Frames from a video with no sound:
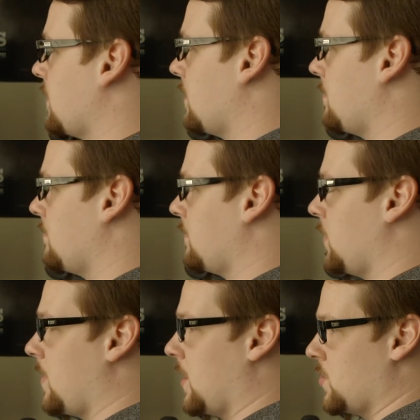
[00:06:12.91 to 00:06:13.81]

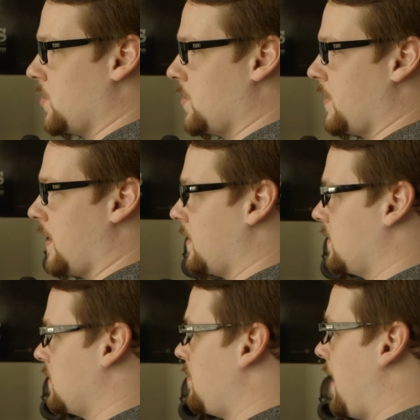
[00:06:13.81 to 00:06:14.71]
You make sure that
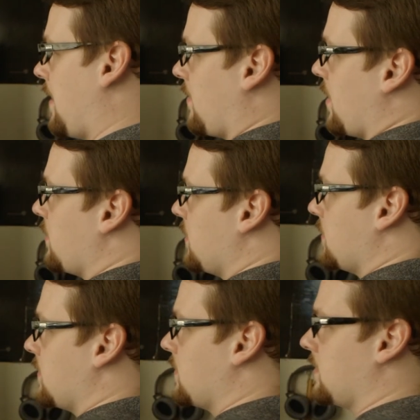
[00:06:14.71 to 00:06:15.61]
the background
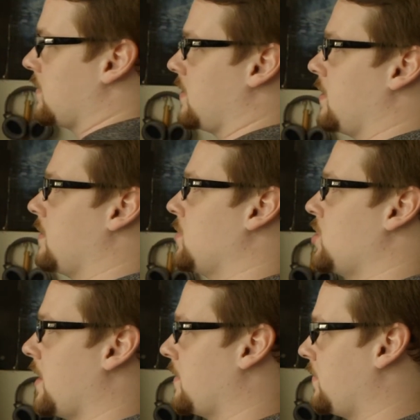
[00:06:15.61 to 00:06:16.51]
is
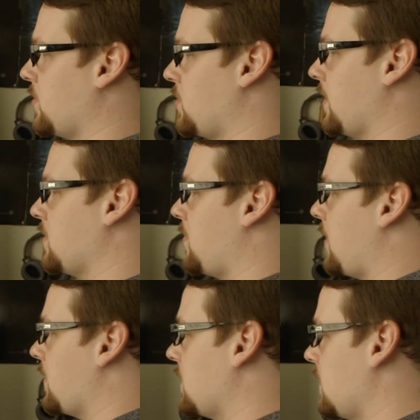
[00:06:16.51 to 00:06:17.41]
checked for
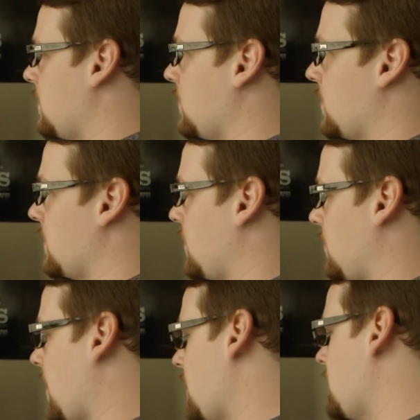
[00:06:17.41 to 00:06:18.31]
transparency, which is in
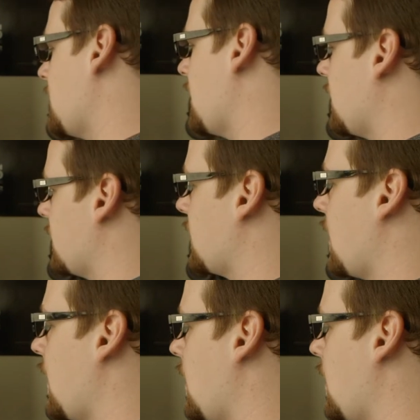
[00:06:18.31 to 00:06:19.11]
your render settings.